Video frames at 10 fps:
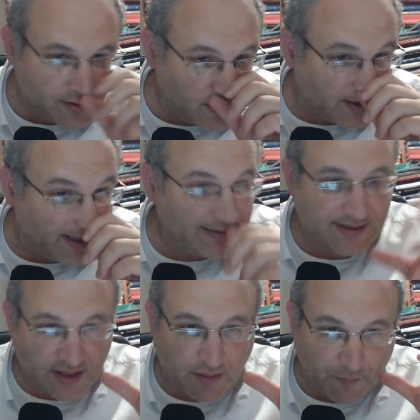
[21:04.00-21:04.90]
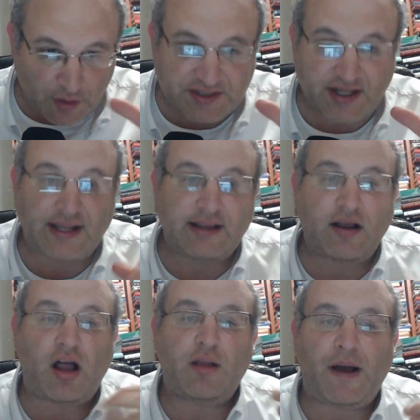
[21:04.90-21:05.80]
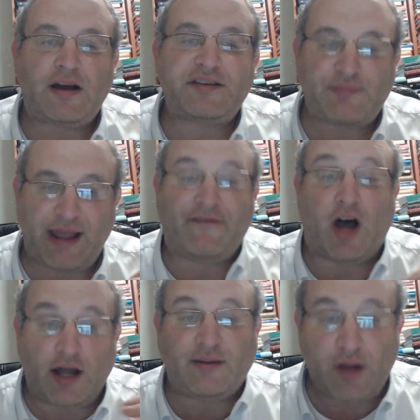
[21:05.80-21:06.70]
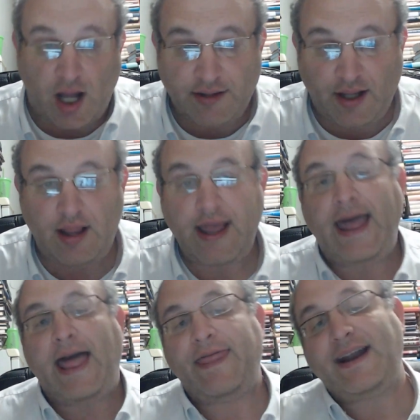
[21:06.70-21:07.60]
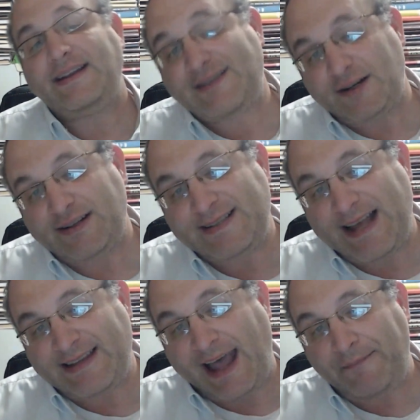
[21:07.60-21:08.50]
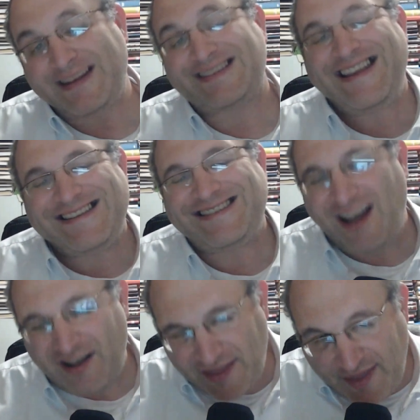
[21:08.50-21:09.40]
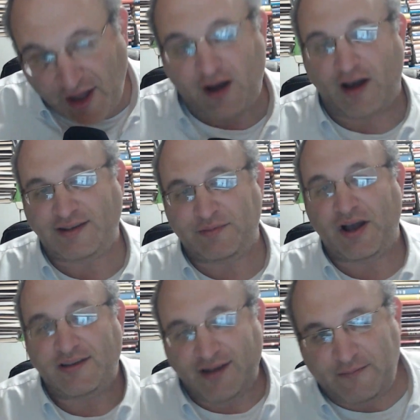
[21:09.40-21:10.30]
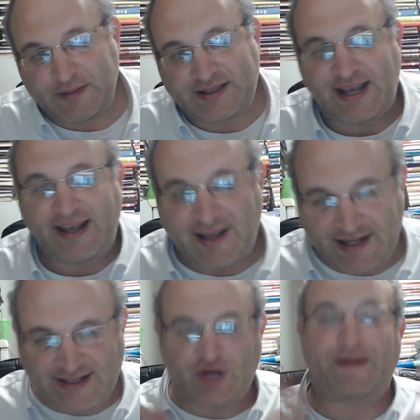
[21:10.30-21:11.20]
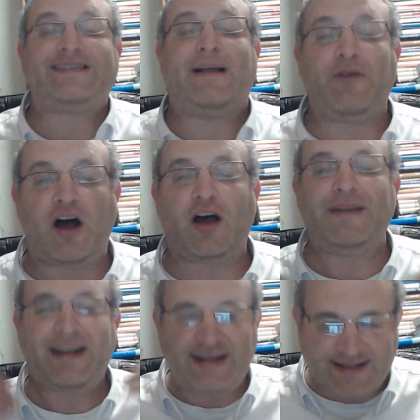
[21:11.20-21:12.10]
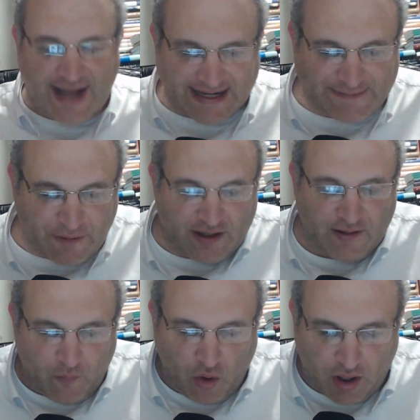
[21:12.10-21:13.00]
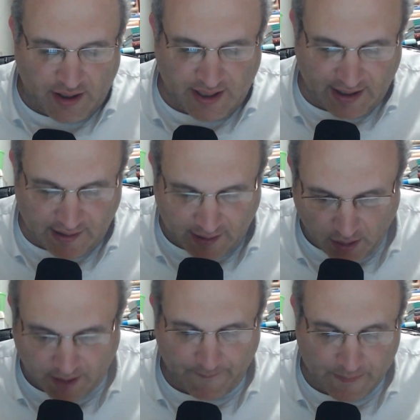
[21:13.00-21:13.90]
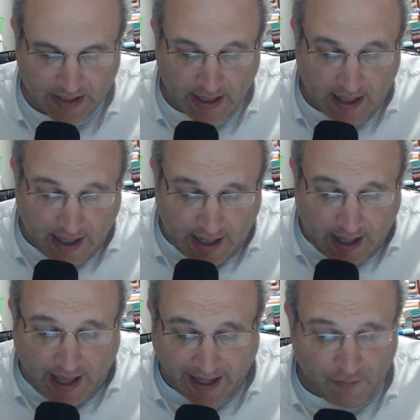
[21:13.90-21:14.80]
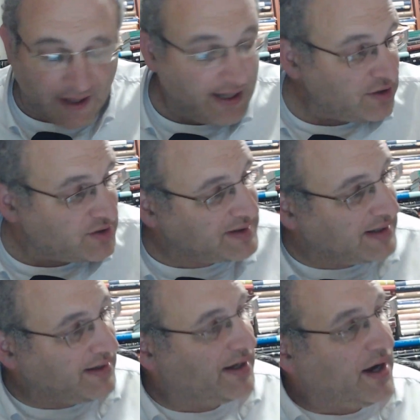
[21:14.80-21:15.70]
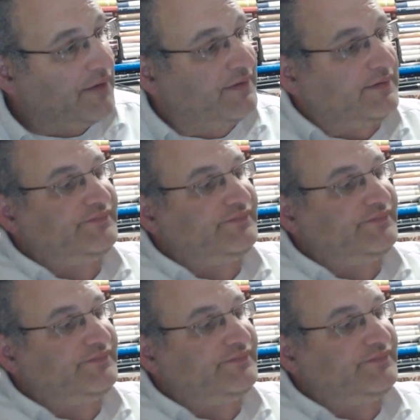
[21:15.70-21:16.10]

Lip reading: sugya. That is such a musig l'chol pachos. We have Adam Gadol, and then in certain topics he's the Adam Gadol. You'd say he's a tremendous Talmid Chacham, and then he's an expert more in. Okay. Anyway, interestingly enough,